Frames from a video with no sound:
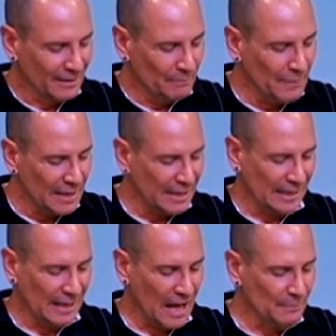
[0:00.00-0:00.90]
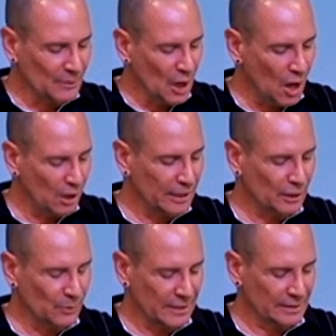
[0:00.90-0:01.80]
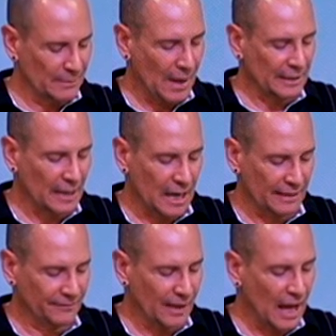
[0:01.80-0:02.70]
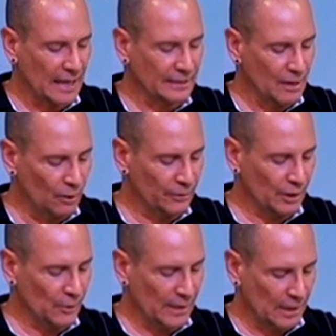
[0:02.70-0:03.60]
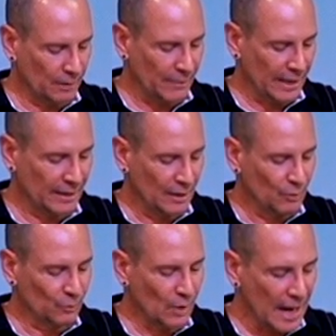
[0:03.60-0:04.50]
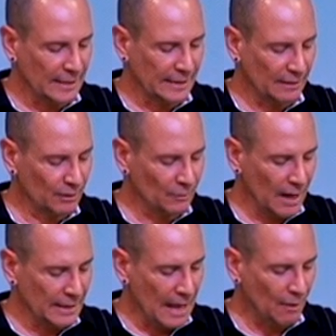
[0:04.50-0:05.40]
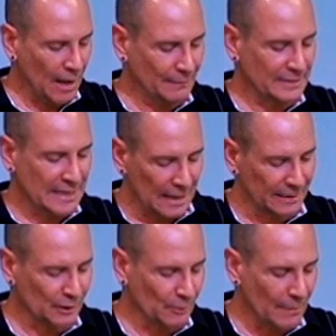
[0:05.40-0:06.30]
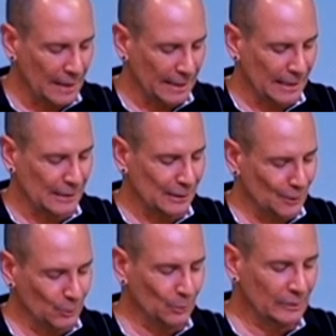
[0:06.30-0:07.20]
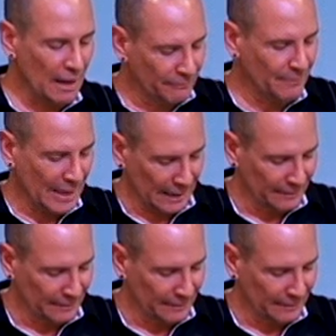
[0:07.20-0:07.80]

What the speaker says: Money, I'm calling you into my life. I know that you hear me. Right here and right now, I'm telling you, money, you love me.